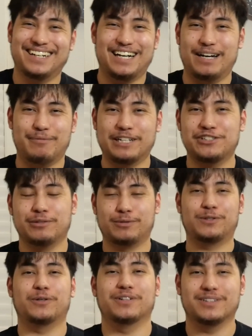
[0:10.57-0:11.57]
I'm actually
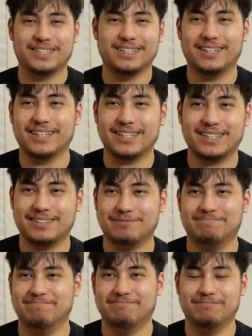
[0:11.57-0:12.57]
recording this at like
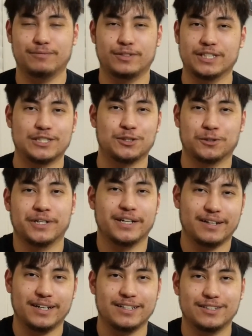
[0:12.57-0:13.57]
6:30 at
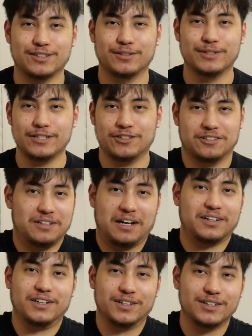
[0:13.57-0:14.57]
night, so he's just
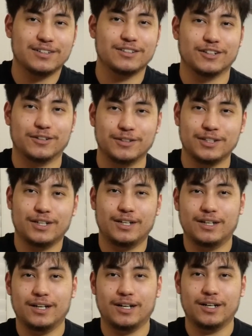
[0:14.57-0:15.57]
not here. So,
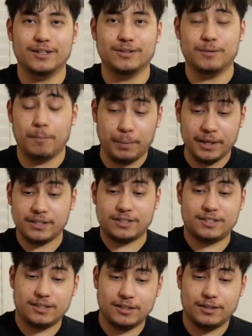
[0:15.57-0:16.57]

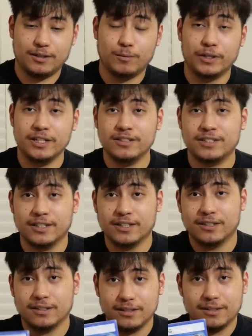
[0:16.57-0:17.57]
but what is
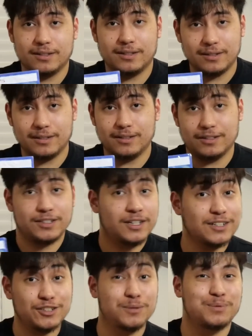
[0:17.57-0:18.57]
here?
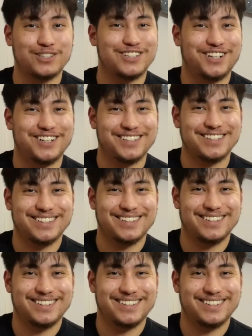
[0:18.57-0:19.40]
Sonic Superstars.